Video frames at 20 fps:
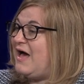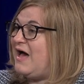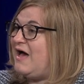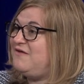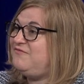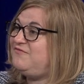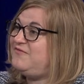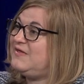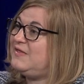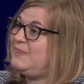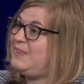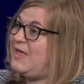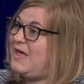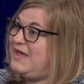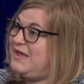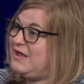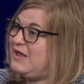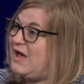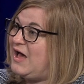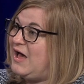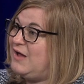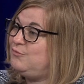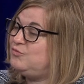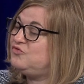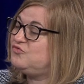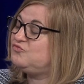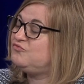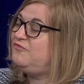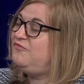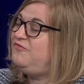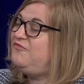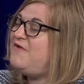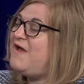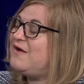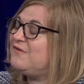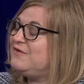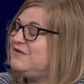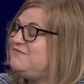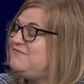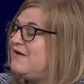I feel like I was
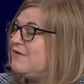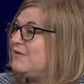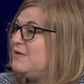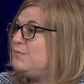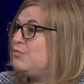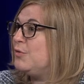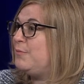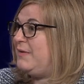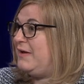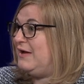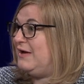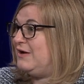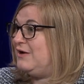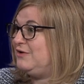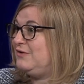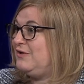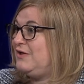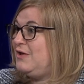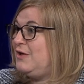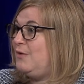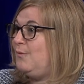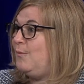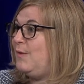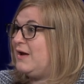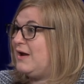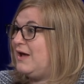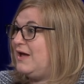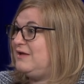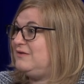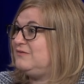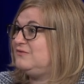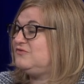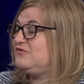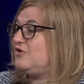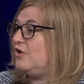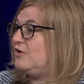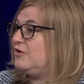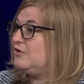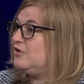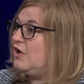very very prepared when I
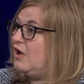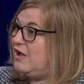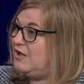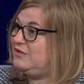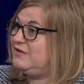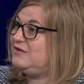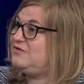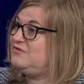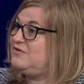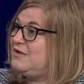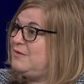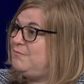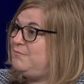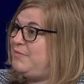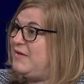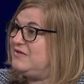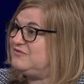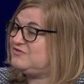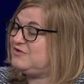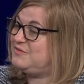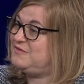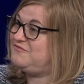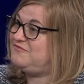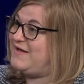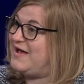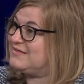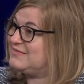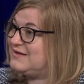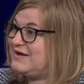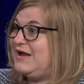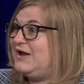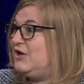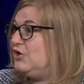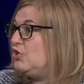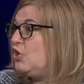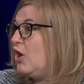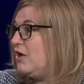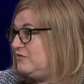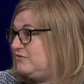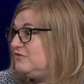started college, mm-hmm. based on the fact that I had
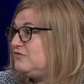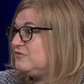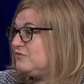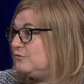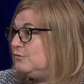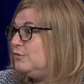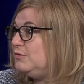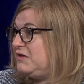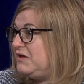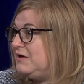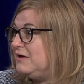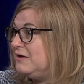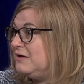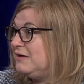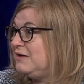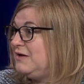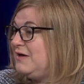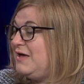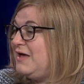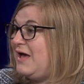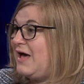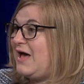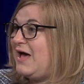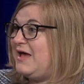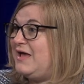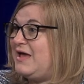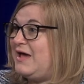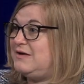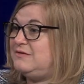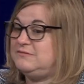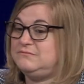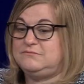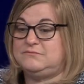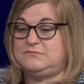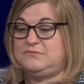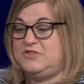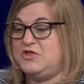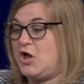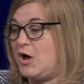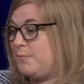gone to school here. Mm-hmm. I had
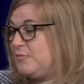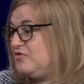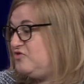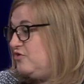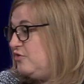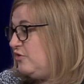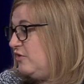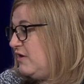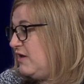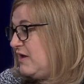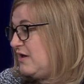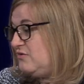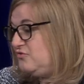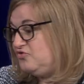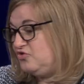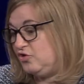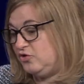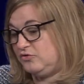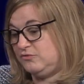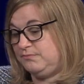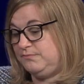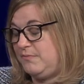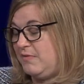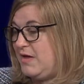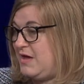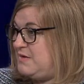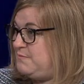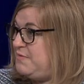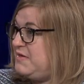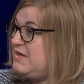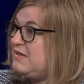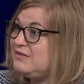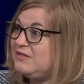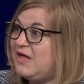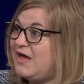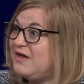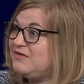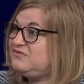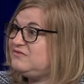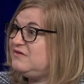the opportunity and took AP
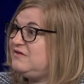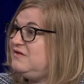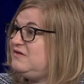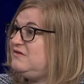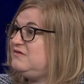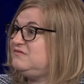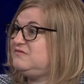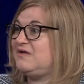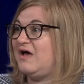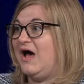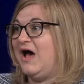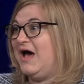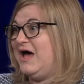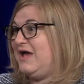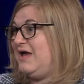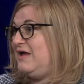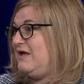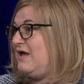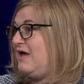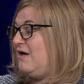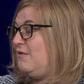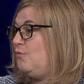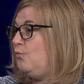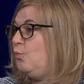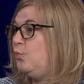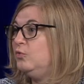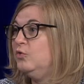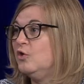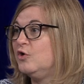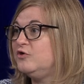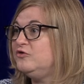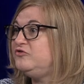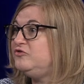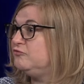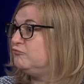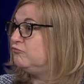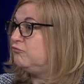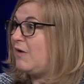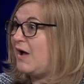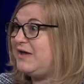classes. I learned to
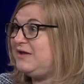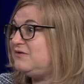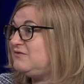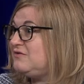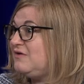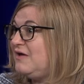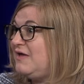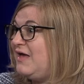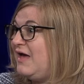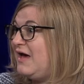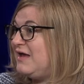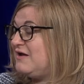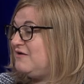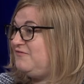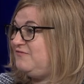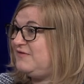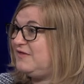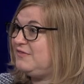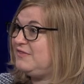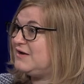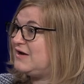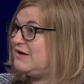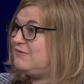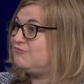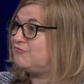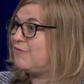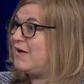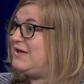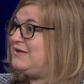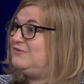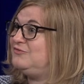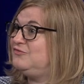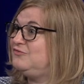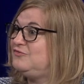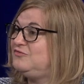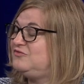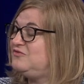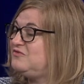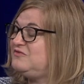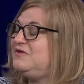write, and I feel that I write
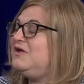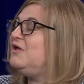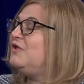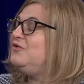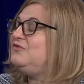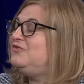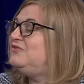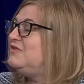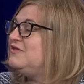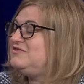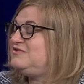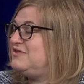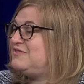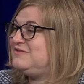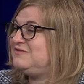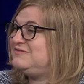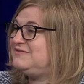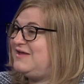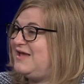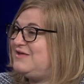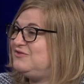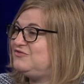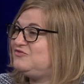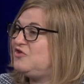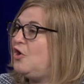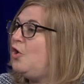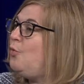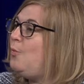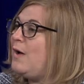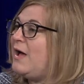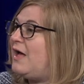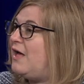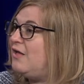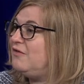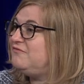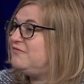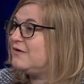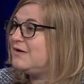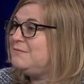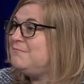still to this day so well,
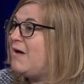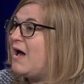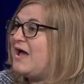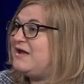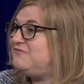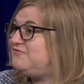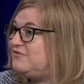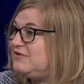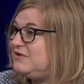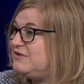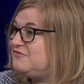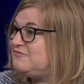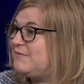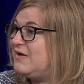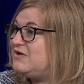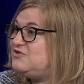very mindful of my